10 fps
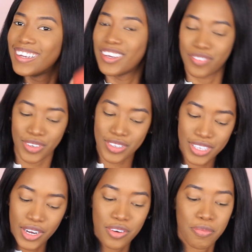If you're
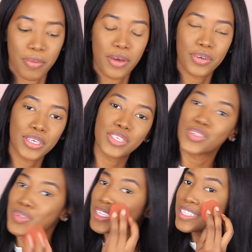scared of powders,
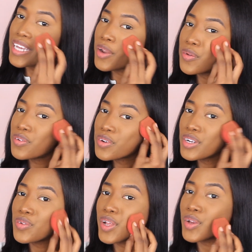you need to get over
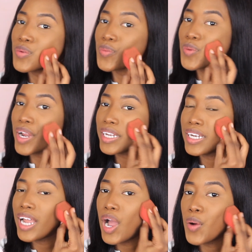it like right
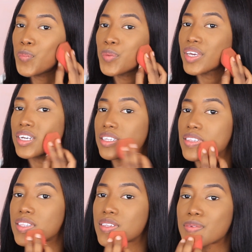now,
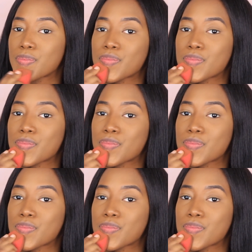because